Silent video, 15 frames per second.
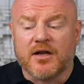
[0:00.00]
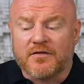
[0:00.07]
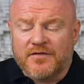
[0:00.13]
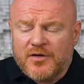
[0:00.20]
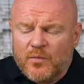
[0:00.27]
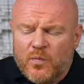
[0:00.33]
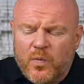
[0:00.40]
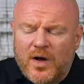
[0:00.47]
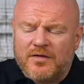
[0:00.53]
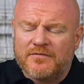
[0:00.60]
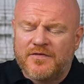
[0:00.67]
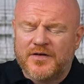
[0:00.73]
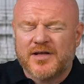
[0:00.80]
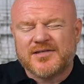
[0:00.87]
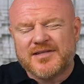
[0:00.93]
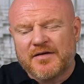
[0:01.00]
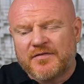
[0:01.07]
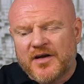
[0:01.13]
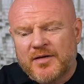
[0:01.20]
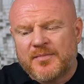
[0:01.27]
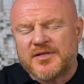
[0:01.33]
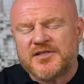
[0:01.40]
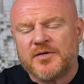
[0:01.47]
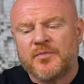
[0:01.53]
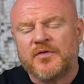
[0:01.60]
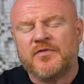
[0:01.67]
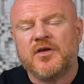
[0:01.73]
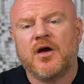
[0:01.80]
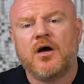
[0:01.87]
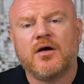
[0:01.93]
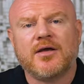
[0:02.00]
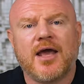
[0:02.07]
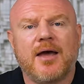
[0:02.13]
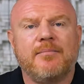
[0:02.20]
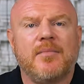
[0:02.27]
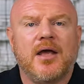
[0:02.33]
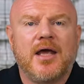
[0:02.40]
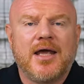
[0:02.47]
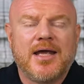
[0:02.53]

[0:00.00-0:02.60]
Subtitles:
I think one thing that's definitely missing with the Arcam